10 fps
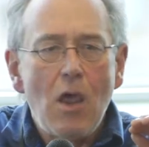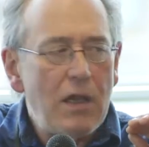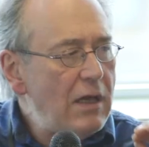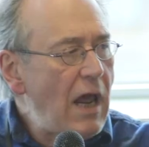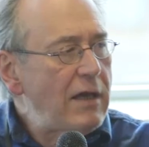
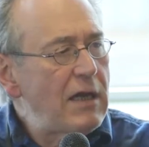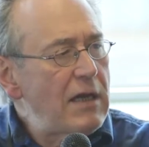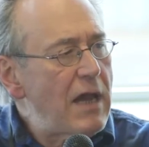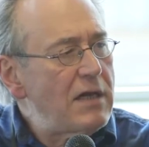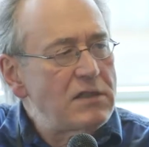in the
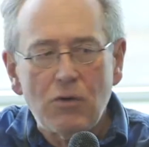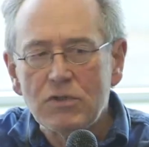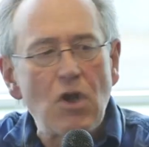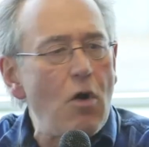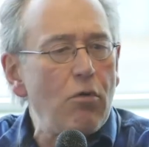1990s there
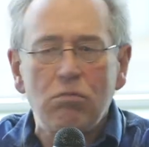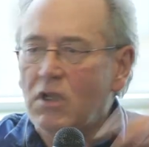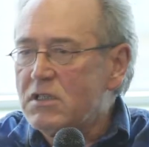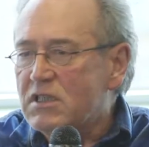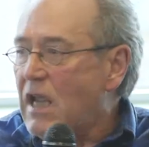was no
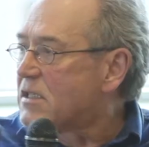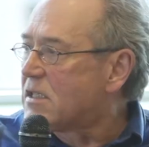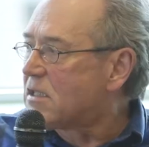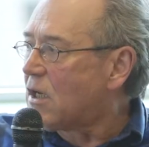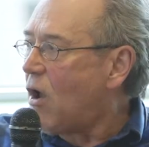
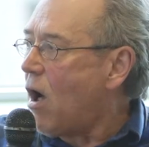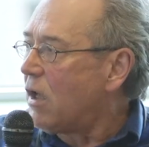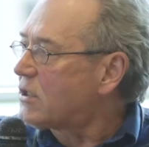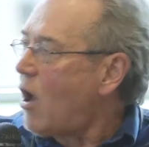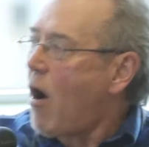consensus at all.
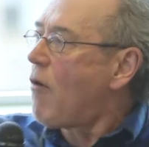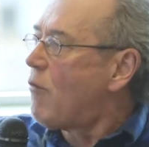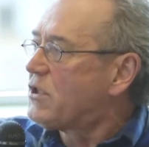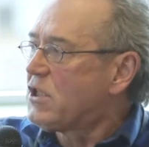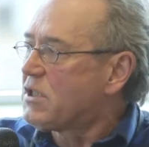It's
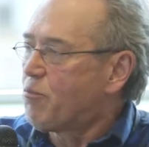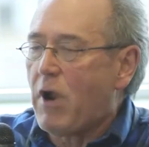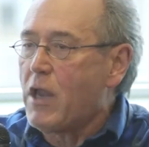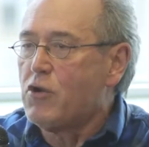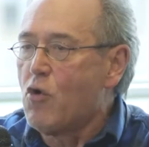always just
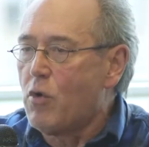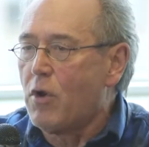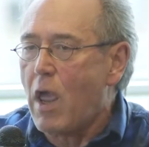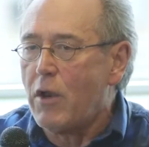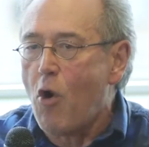brand new
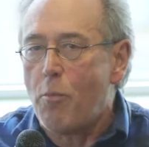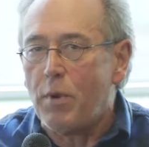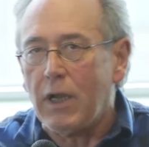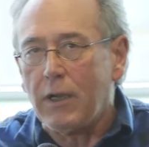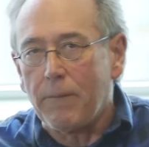and
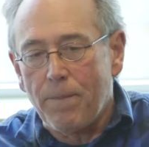opening.